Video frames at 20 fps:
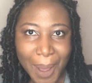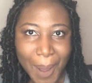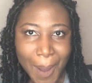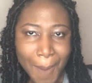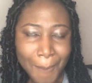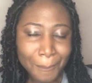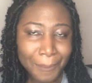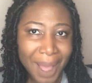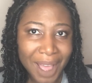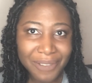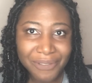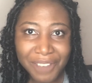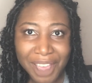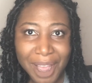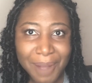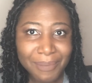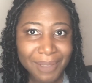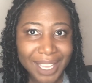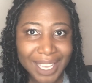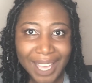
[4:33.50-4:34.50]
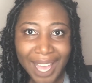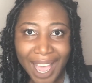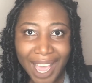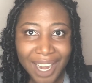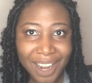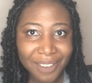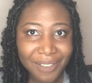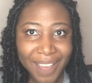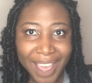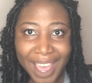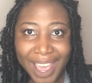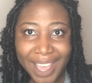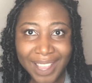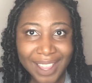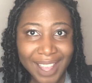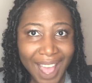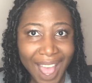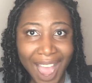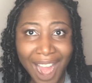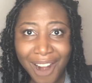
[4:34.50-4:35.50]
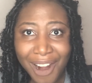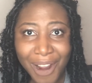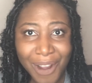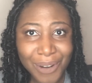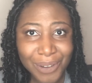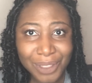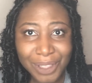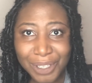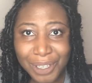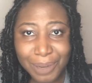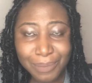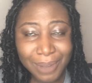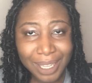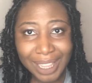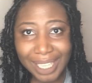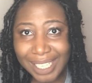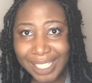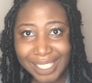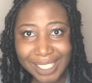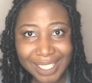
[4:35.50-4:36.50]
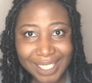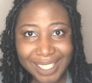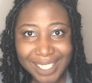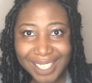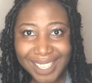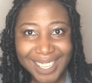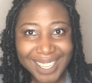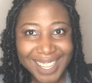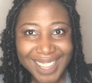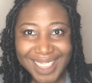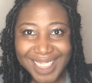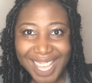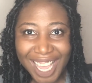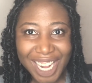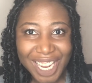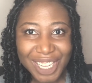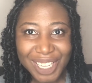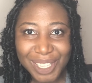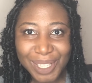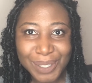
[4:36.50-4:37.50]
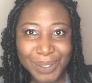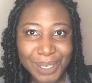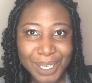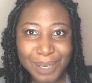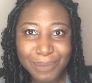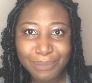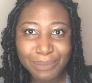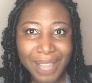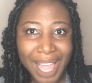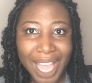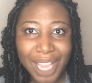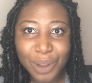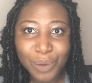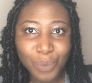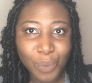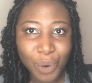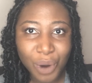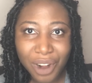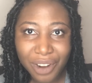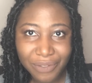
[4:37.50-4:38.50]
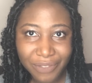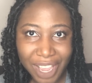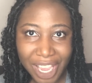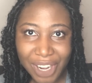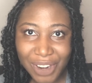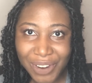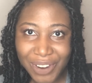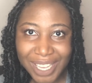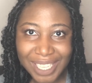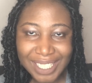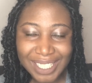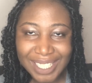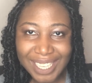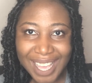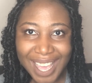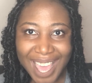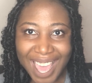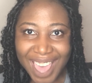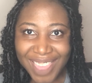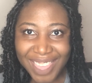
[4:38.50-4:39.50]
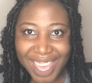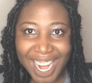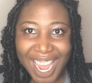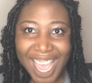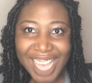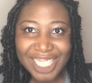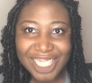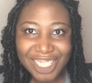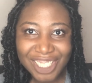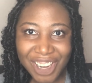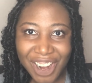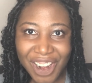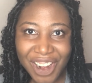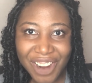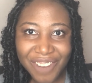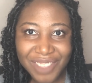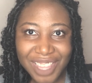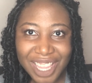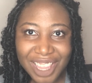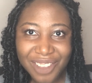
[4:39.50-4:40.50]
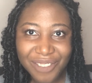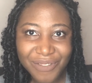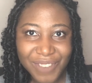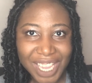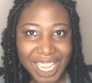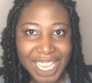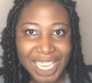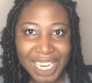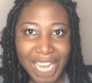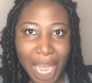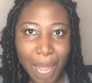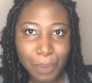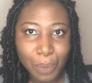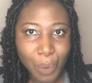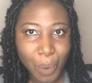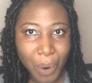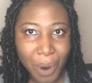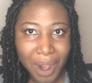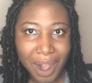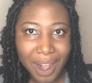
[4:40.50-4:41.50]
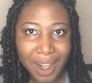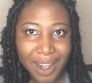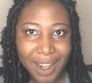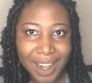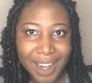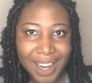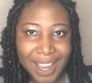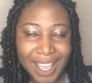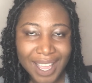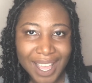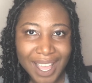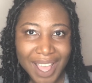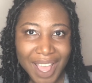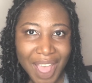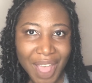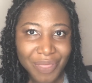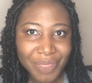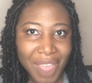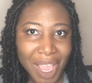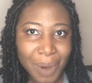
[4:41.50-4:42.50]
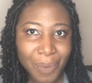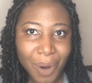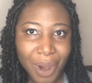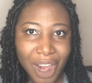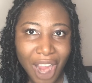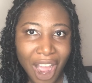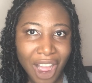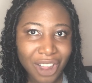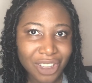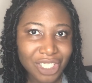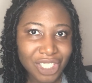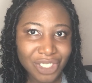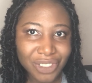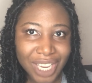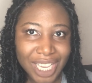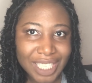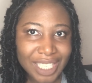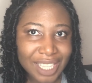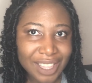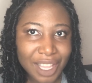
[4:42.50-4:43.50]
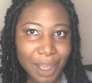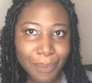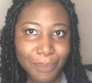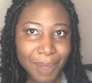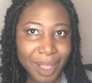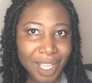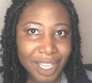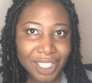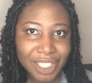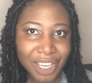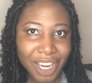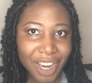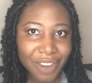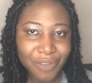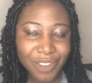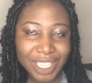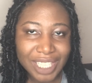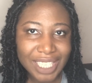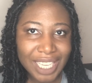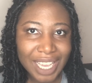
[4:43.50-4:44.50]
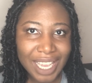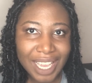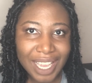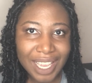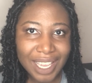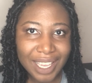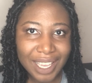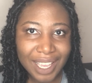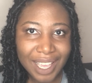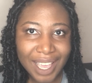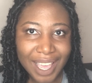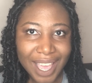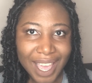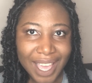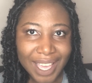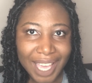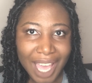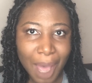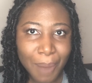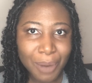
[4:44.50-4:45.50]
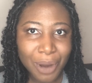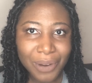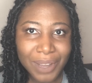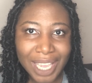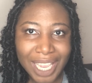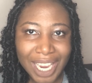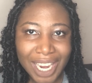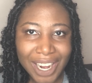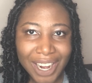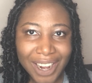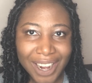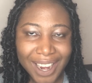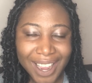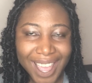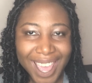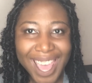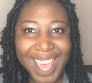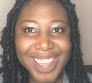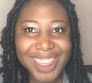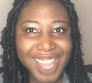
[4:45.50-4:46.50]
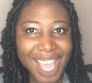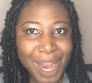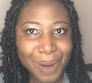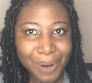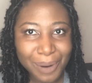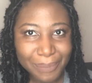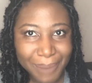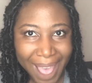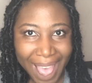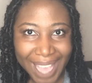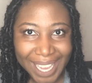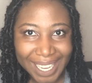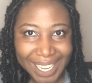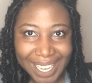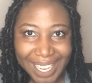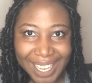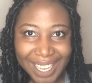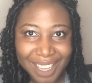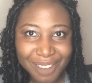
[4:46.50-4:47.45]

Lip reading: My family kind of had our own little militia that included Black war veterans that had served in the Vietnam War. They were all dressed in the military fatigue, camo gear, and they were packing.